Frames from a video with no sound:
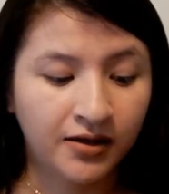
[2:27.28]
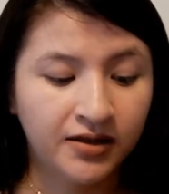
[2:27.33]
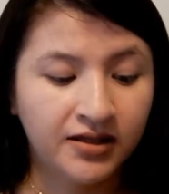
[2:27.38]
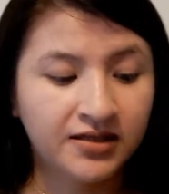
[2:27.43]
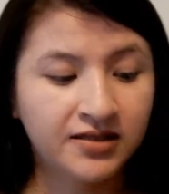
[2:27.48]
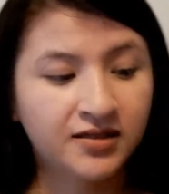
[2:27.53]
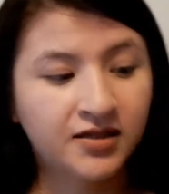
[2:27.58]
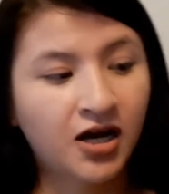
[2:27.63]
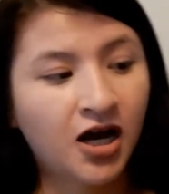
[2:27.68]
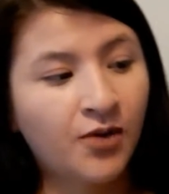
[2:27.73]

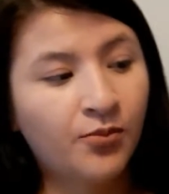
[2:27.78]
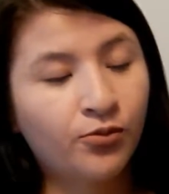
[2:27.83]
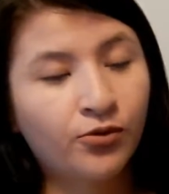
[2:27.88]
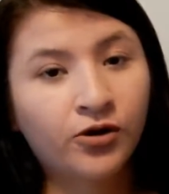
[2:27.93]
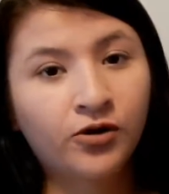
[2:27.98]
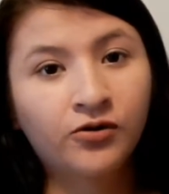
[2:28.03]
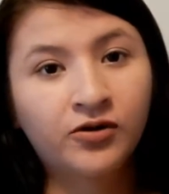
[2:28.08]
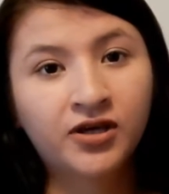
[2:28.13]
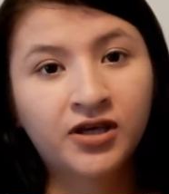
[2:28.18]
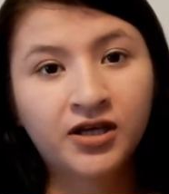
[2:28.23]
this top
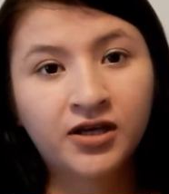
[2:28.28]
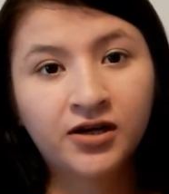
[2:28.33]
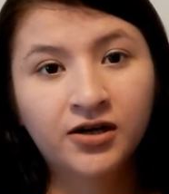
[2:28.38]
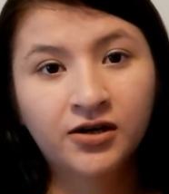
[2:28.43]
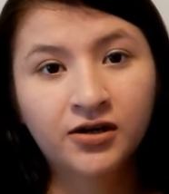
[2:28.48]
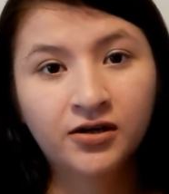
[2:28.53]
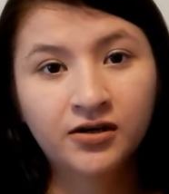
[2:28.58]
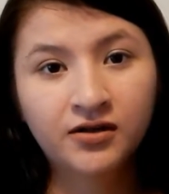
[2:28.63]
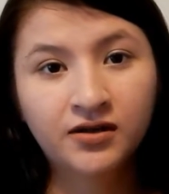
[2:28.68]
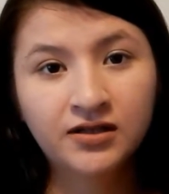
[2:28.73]
row
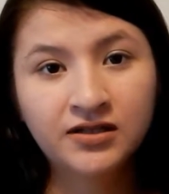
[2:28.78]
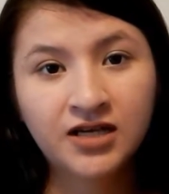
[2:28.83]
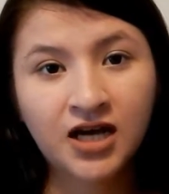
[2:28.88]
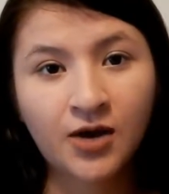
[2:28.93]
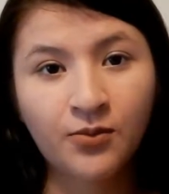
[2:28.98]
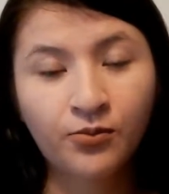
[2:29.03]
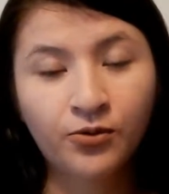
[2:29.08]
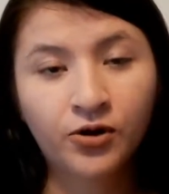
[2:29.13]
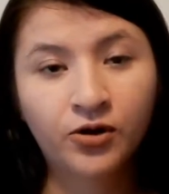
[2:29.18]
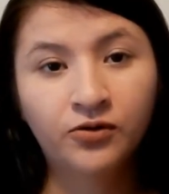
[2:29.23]
here, the
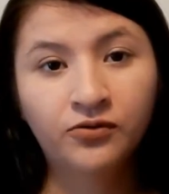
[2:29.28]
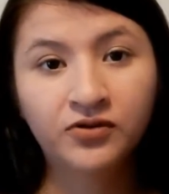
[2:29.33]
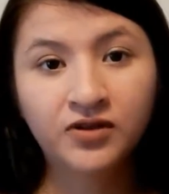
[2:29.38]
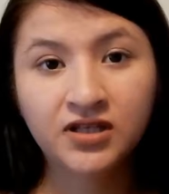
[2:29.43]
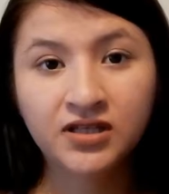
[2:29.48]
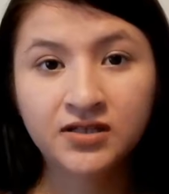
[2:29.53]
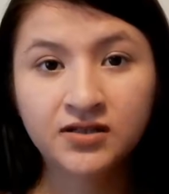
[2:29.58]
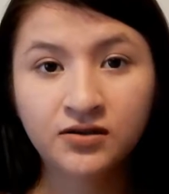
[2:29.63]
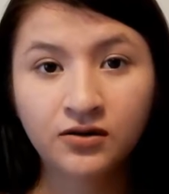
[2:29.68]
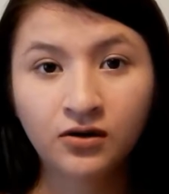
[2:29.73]
top row,
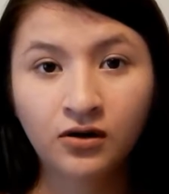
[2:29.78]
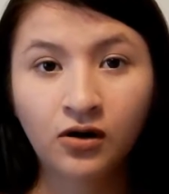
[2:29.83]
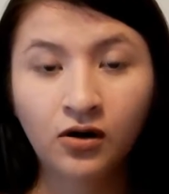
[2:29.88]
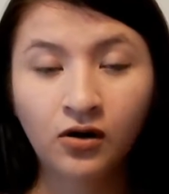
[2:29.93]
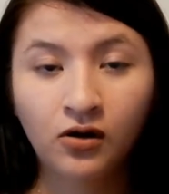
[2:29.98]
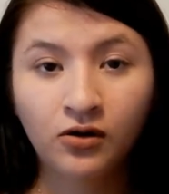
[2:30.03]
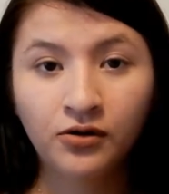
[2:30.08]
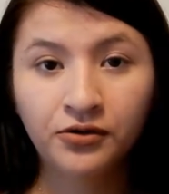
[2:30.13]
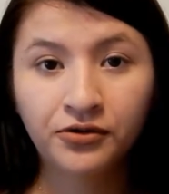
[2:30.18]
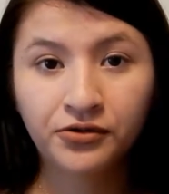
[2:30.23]
these are
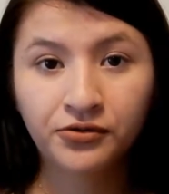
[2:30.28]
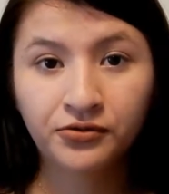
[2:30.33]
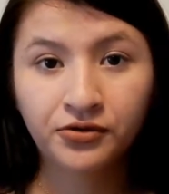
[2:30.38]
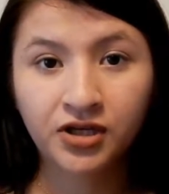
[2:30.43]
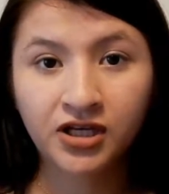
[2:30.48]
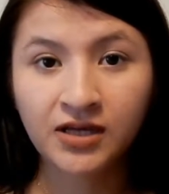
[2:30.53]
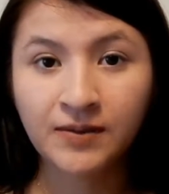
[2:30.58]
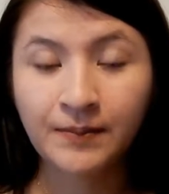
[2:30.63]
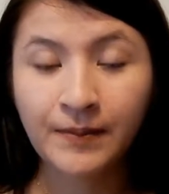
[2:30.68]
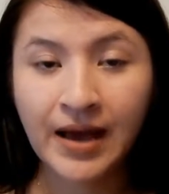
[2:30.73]
all
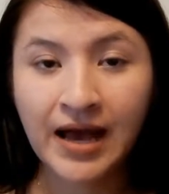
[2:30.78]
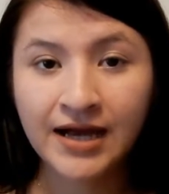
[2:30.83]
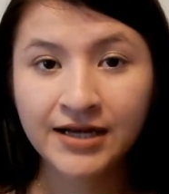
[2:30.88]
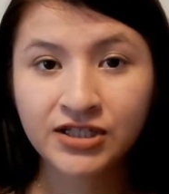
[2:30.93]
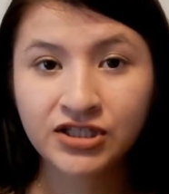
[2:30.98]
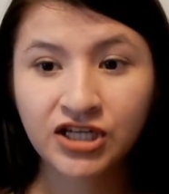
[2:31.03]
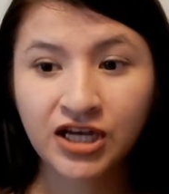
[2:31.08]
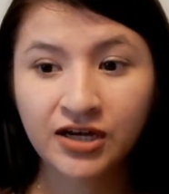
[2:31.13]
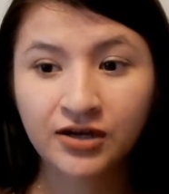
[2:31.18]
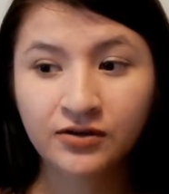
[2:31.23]
three
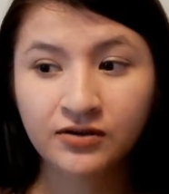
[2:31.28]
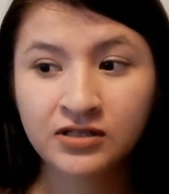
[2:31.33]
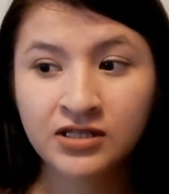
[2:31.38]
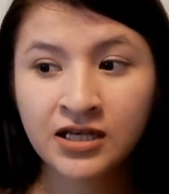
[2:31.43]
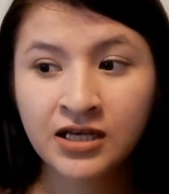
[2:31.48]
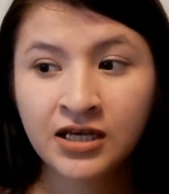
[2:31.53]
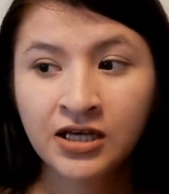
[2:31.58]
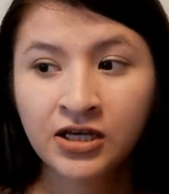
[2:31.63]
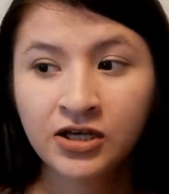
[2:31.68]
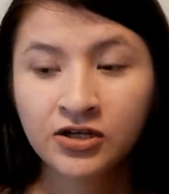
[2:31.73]
matte shadows.